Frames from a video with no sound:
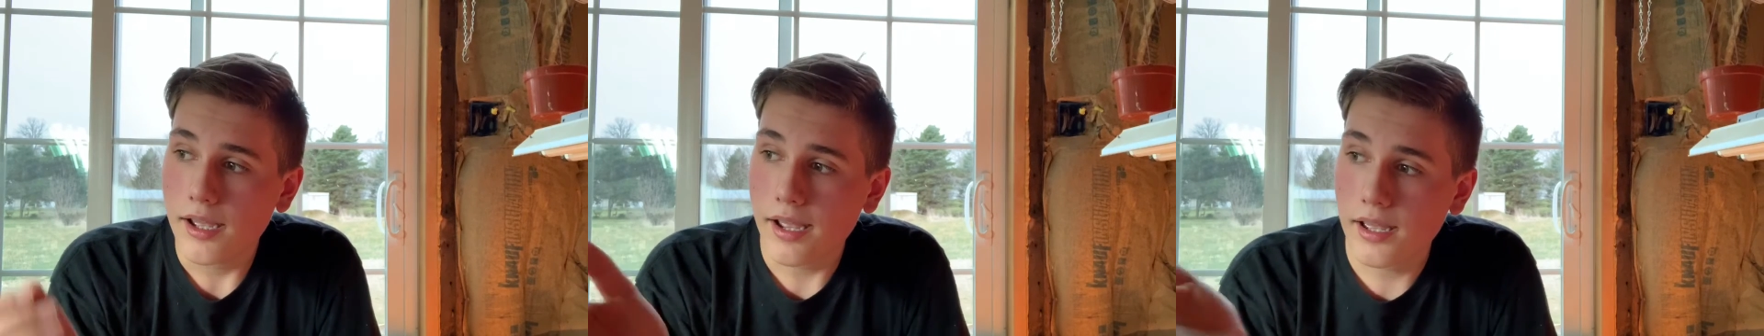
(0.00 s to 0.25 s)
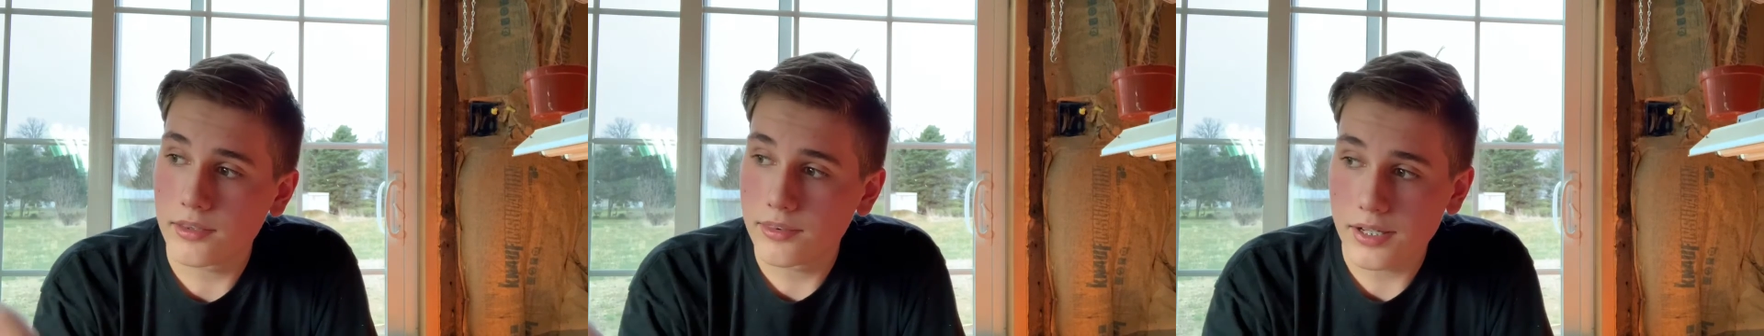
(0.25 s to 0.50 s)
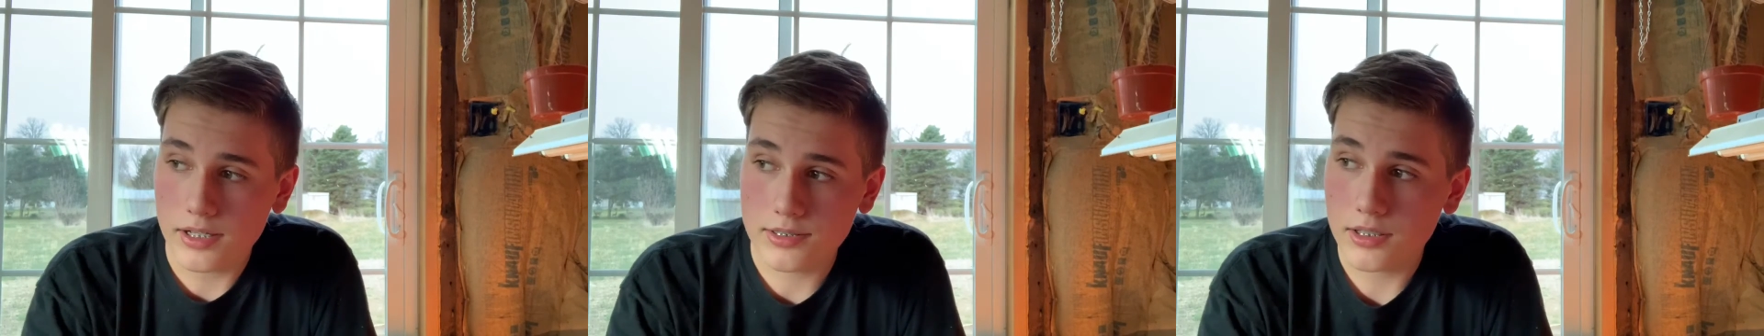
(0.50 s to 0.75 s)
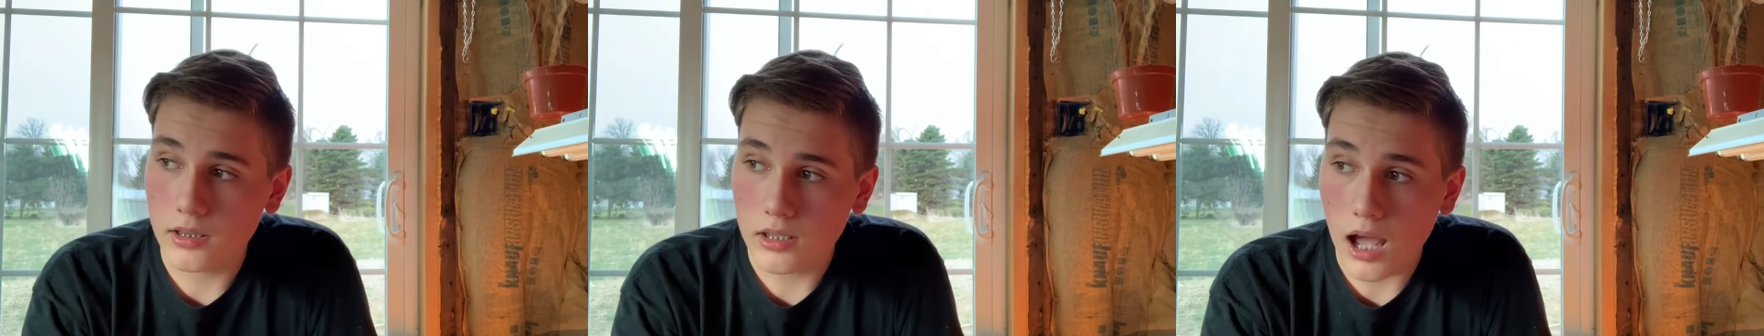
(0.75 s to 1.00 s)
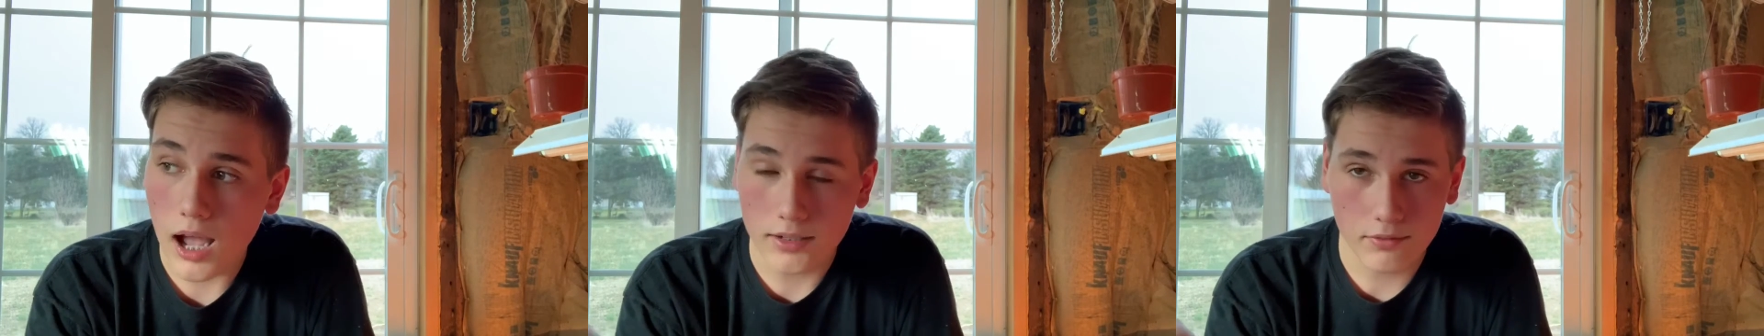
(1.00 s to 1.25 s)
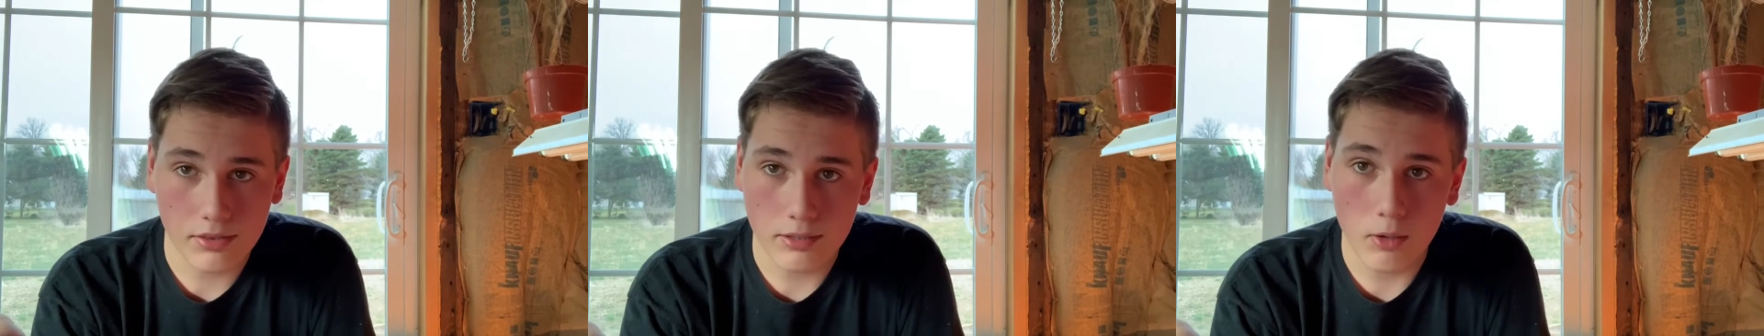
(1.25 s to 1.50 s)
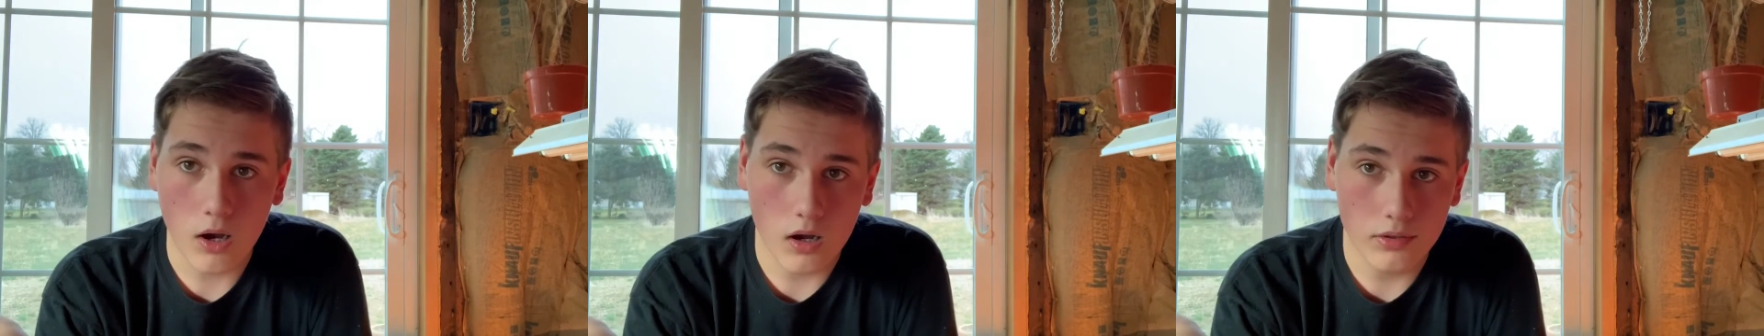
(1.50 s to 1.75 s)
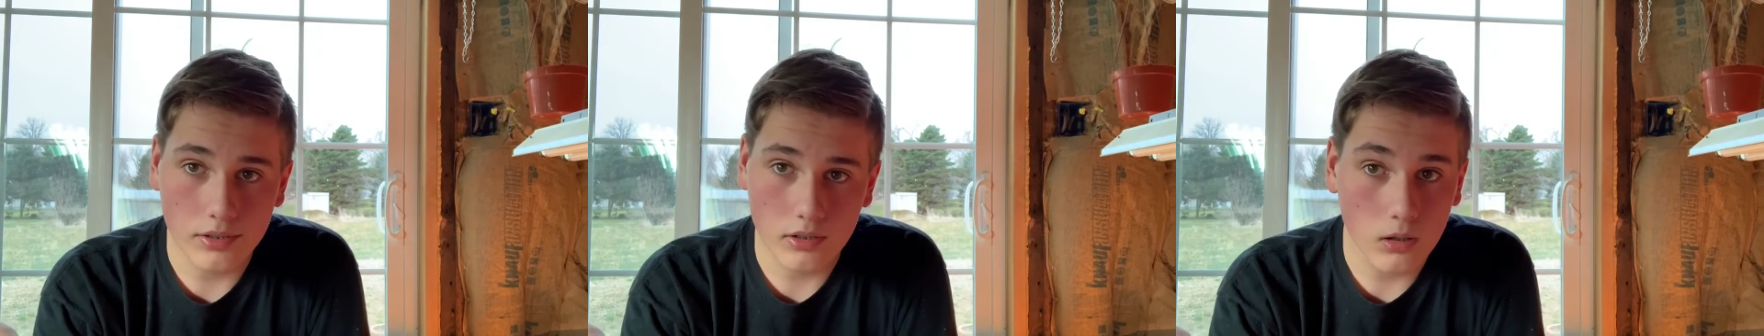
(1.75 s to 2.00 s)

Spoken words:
And there's a lot of them on there